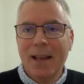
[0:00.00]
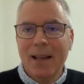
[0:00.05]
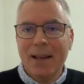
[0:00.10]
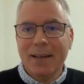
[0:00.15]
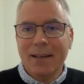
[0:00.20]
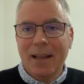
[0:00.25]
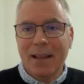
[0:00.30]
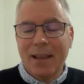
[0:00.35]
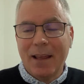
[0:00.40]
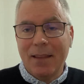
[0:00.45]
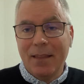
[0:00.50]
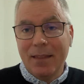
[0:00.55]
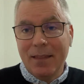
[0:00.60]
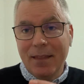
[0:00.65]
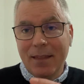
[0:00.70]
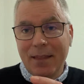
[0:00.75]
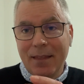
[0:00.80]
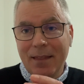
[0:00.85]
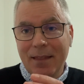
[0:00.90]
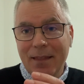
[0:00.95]
Now
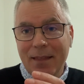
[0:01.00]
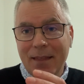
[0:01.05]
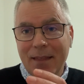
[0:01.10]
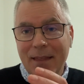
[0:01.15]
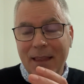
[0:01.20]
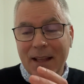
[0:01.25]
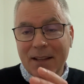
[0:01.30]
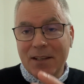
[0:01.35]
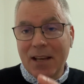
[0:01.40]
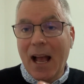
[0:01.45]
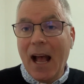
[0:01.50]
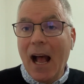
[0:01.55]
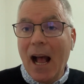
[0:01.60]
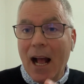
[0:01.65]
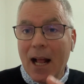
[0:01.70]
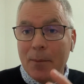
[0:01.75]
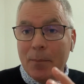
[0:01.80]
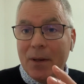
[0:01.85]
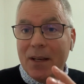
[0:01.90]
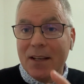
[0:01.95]
that's
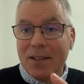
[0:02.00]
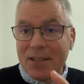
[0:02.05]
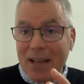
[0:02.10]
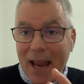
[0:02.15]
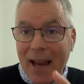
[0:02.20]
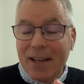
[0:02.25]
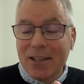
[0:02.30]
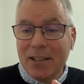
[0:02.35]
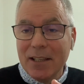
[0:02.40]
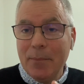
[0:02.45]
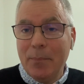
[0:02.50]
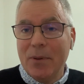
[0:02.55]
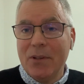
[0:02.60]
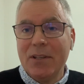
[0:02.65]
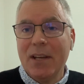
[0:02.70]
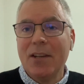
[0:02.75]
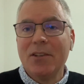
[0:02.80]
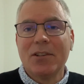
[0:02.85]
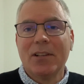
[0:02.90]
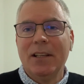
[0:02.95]
hard, but it's actually
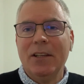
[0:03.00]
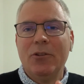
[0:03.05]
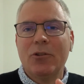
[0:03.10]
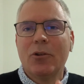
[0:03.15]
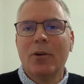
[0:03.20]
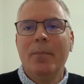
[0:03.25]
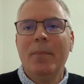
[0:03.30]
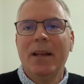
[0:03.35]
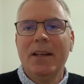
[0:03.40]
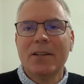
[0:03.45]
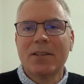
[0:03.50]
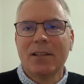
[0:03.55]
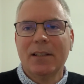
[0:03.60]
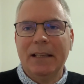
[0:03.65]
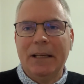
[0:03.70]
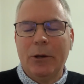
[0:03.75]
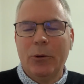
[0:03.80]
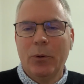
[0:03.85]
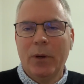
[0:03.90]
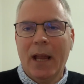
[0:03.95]
potentially tremendously
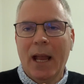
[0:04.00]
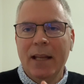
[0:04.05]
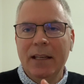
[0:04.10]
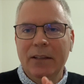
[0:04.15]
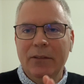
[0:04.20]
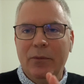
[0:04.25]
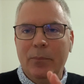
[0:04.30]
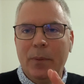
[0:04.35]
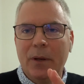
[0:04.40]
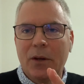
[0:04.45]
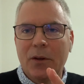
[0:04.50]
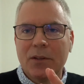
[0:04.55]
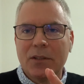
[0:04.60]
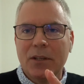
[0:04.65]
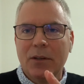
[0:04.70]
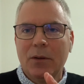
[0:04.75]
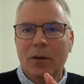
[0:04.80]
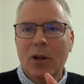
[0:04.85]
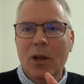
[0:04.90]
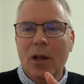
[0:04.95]
creative, because
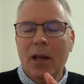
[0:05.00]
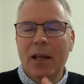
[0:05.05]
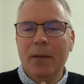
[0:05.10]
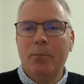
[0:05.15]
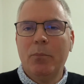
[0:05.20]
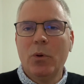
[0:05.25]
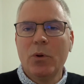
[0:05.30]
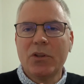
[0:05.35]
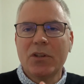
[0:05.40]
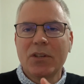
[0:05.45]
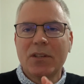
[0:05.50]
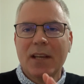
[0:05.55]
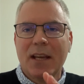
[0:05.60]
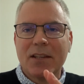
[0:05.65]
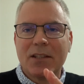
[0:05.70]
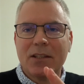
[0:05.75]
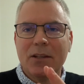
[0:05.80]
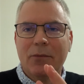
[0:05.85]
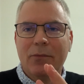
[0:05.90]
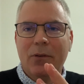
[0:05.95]
it pushes
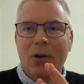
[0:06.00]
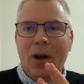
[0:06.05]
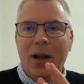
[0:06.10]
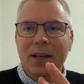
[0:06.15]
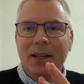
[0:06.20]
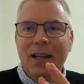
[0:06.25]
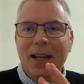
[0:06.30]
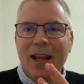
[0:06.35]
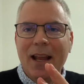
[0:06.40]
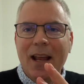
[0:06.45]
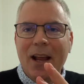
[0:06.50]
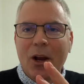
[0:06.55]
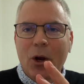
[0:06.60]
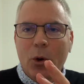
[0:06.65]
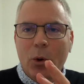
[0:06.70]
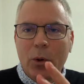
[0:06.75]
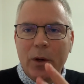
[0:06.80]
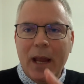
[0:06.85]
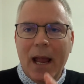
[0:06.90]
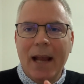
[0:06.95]
us to find
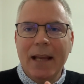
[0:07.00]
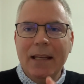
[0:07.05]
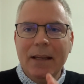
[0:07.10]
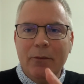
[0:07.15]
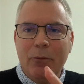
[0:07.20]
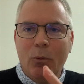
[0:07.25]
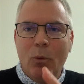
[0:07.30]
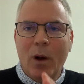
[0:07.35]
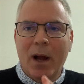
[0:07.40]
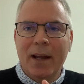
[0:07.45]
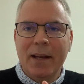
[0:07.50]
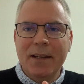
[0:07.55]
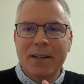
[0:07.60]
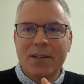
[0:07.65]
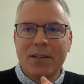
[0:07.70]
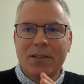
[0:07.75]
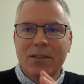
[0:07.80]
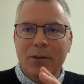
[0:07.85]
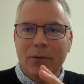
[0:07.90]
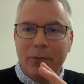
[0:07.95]
creative
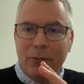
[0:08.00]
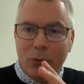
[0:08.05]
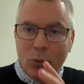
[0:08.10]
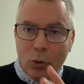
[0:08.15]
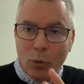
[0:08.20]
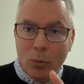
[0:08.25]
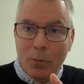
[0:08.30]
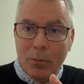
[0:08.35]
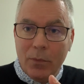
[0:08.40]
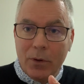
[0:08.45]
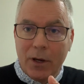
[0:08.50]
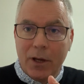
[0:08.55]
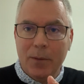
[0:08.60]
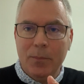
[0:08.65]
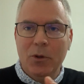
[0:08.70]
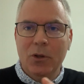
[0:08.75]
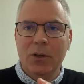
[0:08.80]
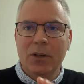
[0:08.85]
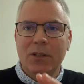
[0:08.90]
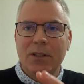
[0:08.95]
ways to form
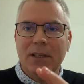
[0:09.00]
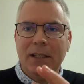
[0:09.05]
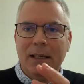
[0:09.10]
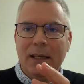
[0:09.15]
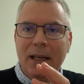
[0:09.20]
community,